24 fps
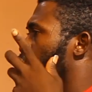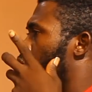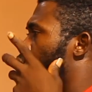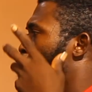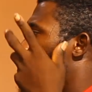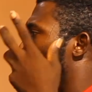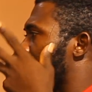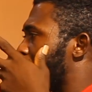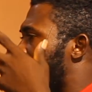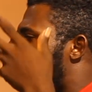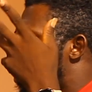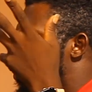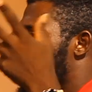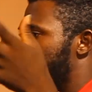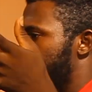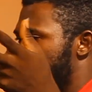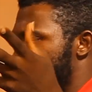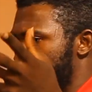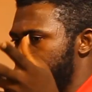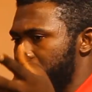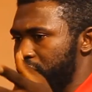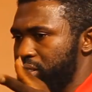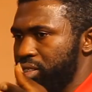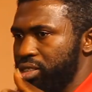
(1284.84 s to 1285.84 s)
of what I'll
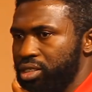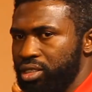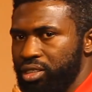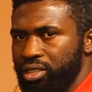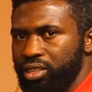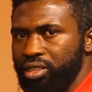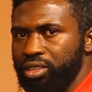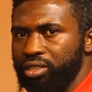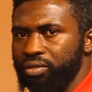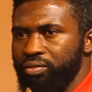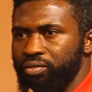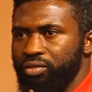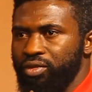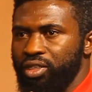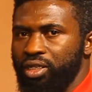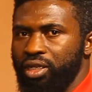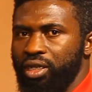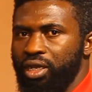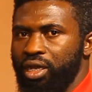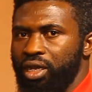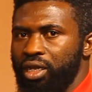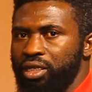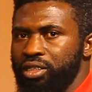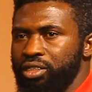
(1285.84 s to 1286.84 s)
eat
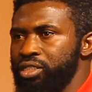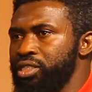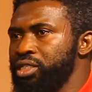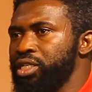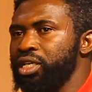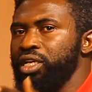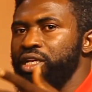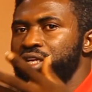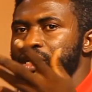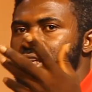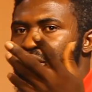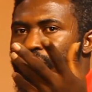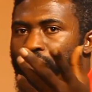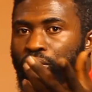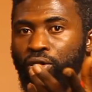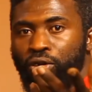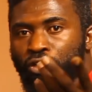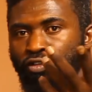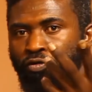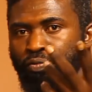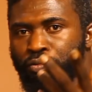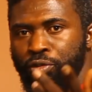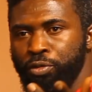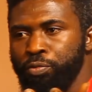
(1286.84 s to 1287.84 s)
is killing a lot
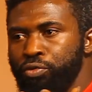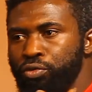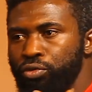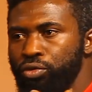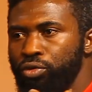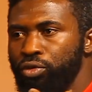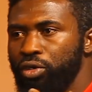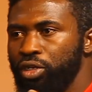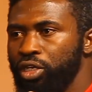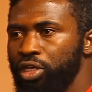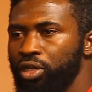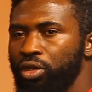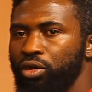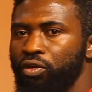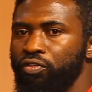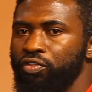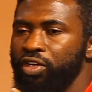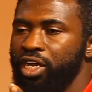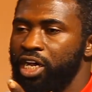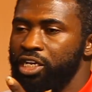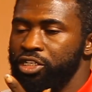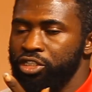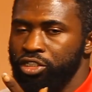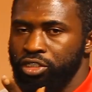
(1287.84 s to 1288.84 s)
of people, a lot of
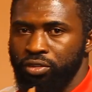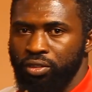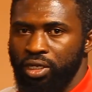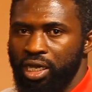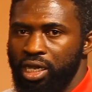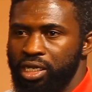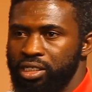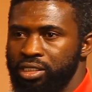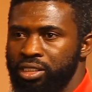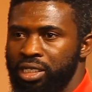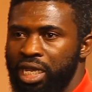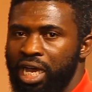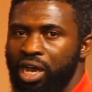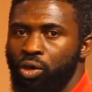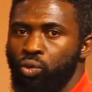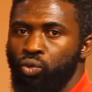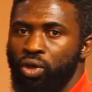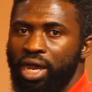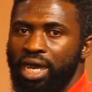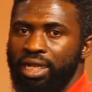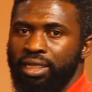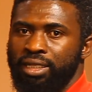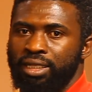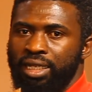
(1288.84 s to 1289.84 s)
Nigerians, and we
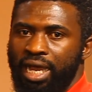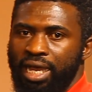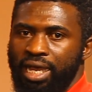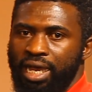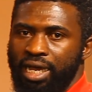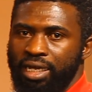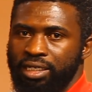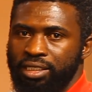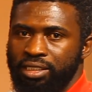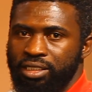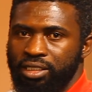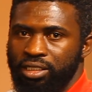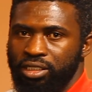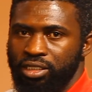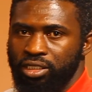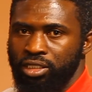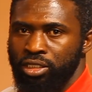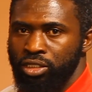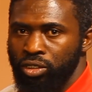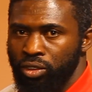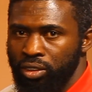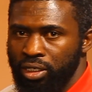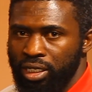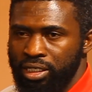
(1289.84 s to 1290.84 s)
are tired.
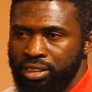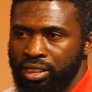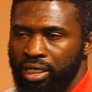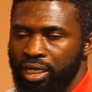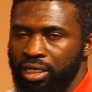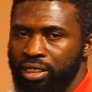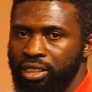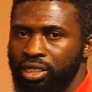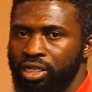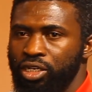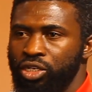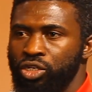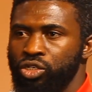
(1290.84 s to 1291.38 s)
You understand?